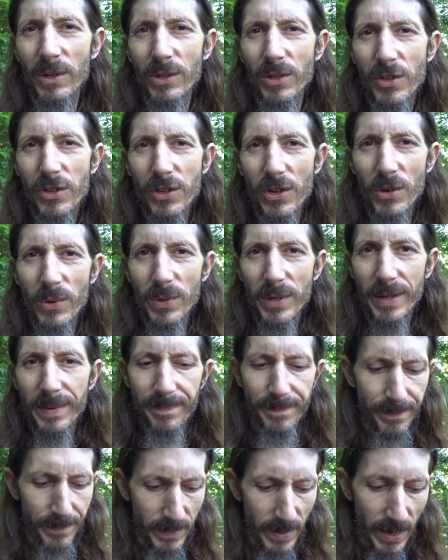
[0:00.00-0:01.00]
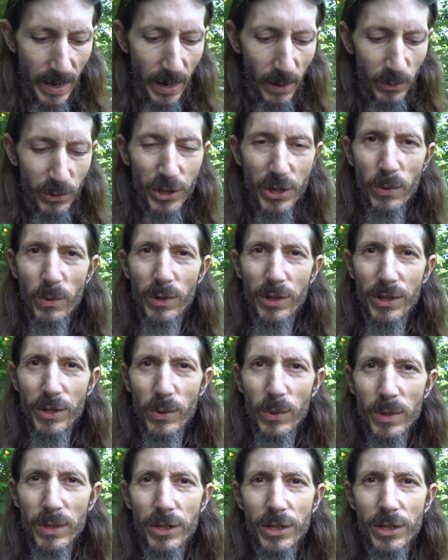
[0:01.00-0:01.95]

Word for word: just showing you how she was doing.